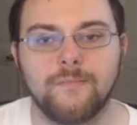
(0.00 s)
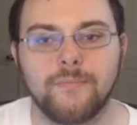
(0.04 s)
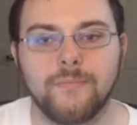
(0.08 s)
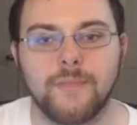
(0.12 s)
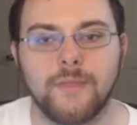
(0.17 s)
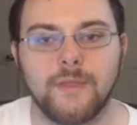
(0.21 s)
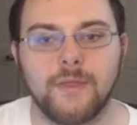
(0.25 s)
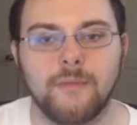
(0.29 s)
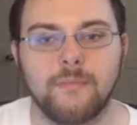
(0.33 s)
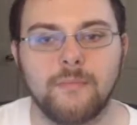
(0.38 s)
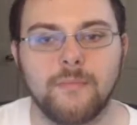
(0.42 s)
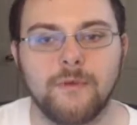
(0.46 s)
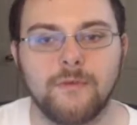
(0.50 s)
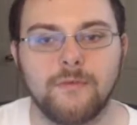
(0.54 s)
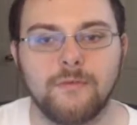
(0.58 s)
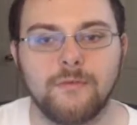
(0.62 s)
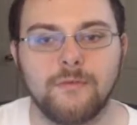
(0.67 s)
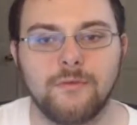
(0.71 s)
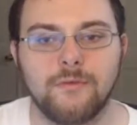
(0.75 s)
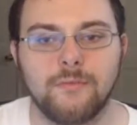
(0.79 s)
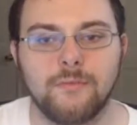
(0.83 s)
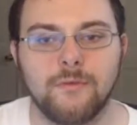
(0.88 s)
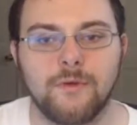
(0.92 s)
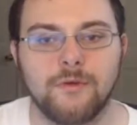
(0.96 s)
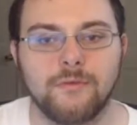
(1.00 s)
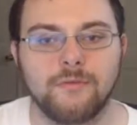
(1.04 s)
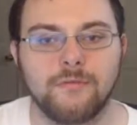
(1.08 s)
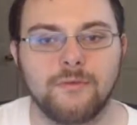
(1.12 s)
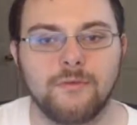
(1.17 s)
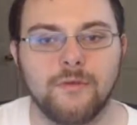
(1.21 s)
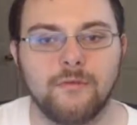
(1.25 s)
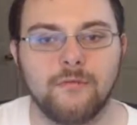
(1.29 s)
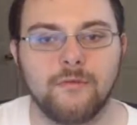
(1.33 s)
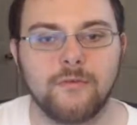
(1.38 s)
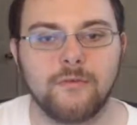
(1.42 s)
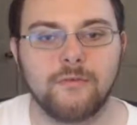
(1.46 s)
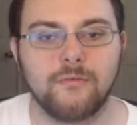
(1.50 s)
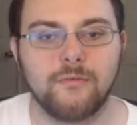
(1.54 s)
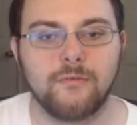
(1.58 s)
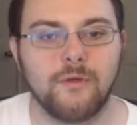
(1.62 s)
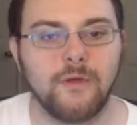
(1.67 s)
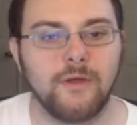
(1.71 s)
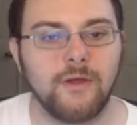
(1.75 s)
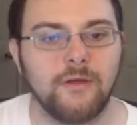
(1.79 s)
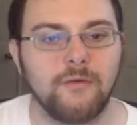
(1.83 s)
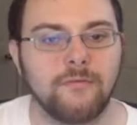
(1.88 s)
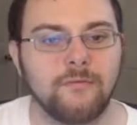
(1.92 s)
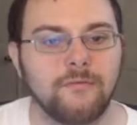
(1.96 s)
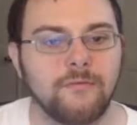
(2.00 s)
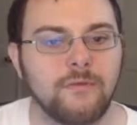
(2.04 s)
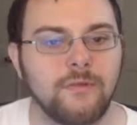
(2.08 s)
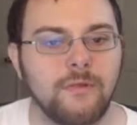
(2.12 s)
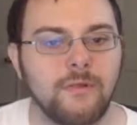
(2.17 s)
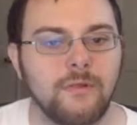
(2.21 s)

that means the rest of us will have to